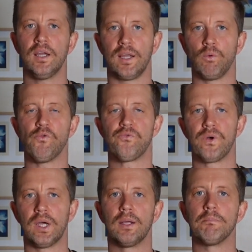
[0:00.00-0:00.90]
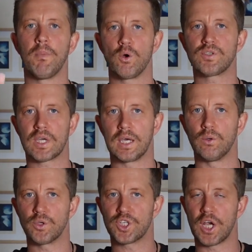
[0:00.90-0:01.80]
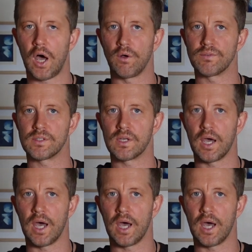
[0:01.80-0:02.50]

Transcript: that will fit in most kiln shelves,